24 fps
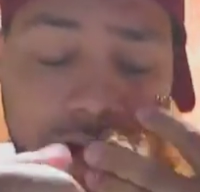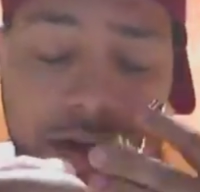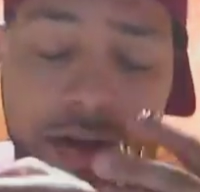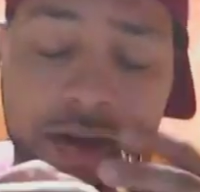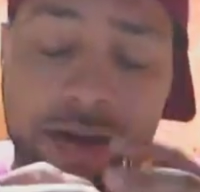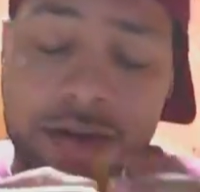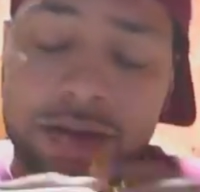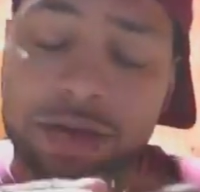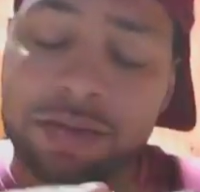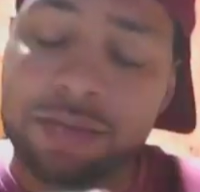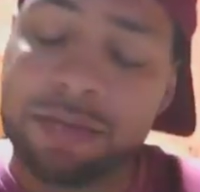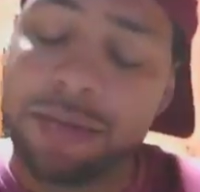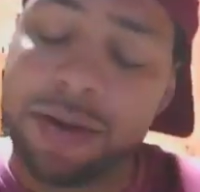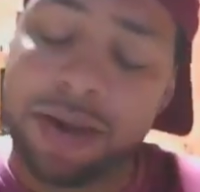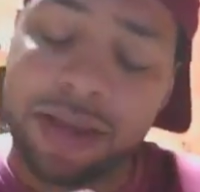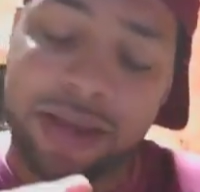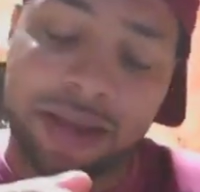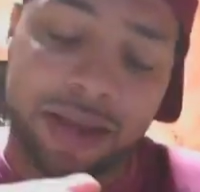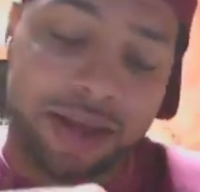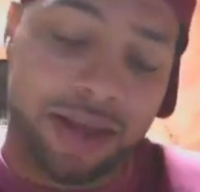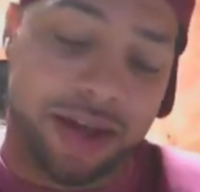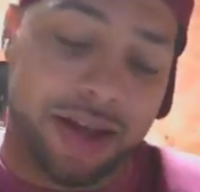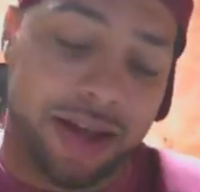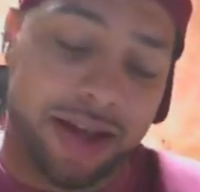oh my
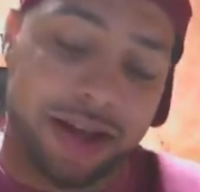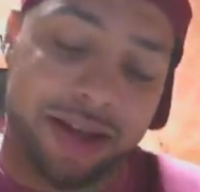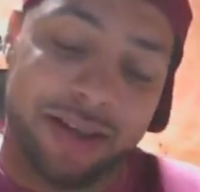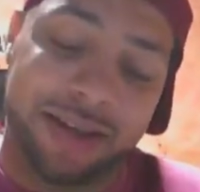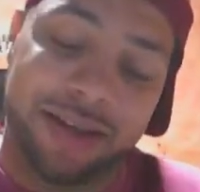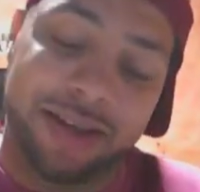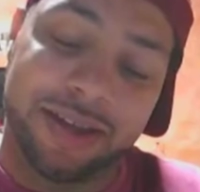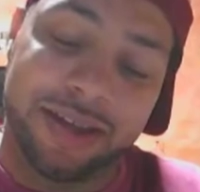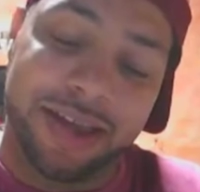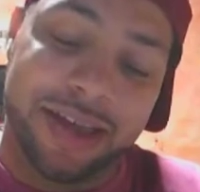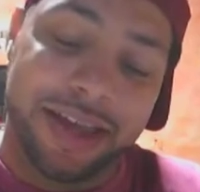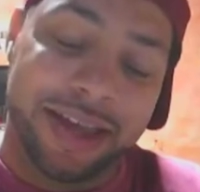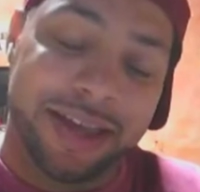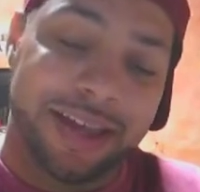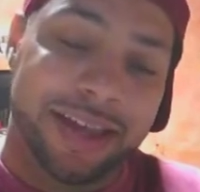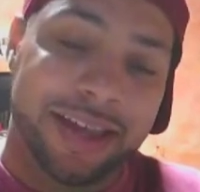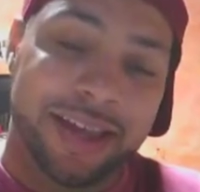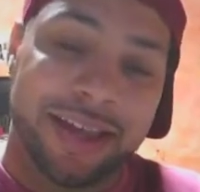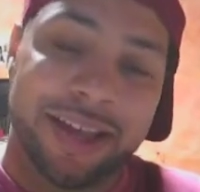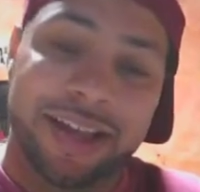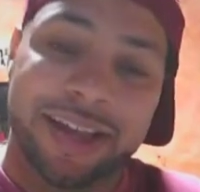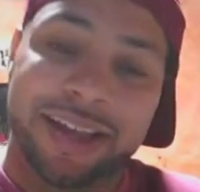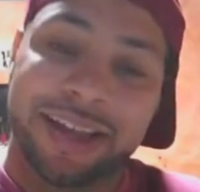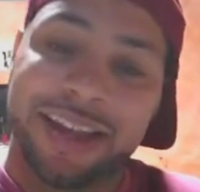god,
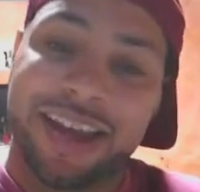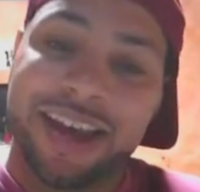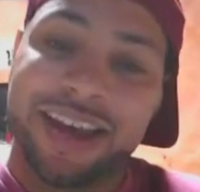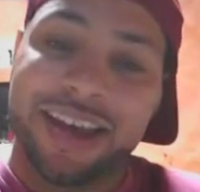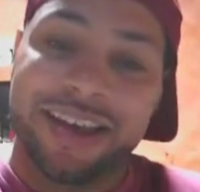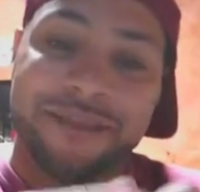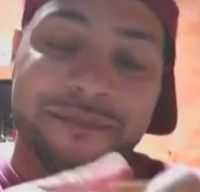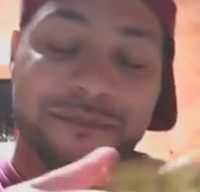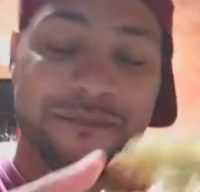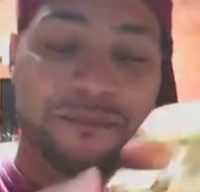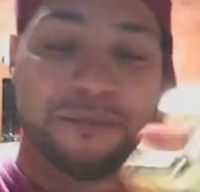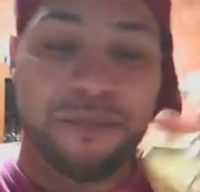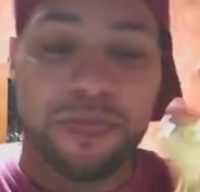like